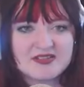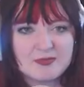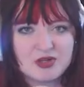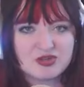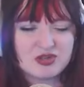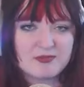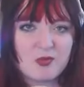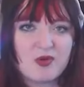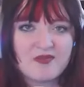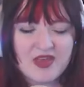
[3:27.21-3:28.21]
had a similar
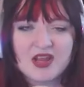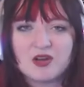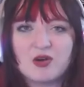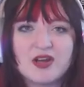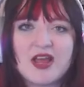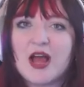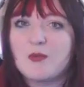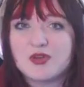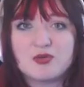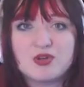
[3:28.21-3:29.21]
treatment with
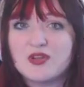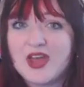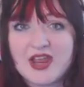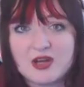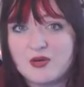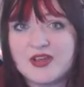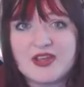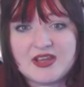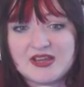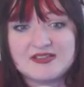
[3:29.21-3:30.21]
Aloy, and we all know that Aloy